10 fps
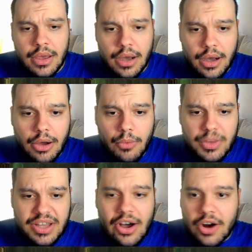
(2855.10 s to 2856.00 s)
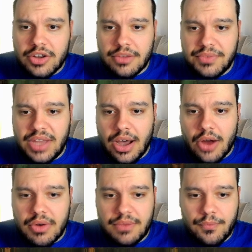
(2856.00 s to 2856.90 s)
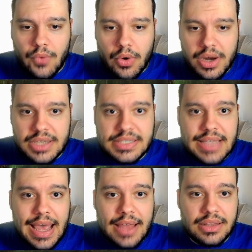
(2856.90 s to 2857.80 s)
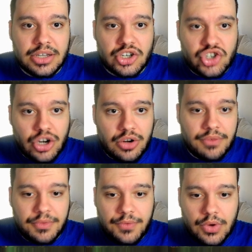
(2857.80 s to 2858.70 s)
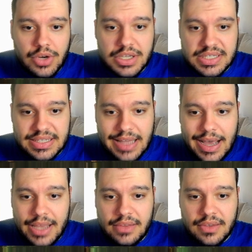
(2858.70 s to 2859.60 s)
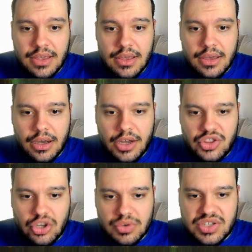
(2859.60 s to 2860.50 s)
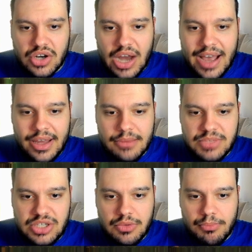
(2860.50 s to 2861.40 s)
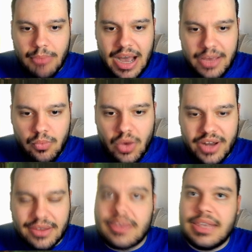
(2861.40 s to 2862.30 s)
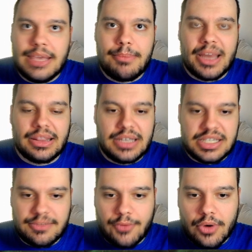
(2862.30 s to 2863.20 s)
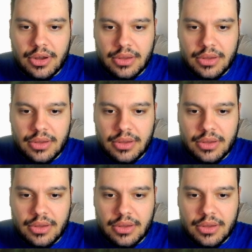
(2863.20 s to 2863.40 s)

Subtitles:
With Heart of the Arid Forest and Shard of the Furious Night, those are items you might want to keep at least for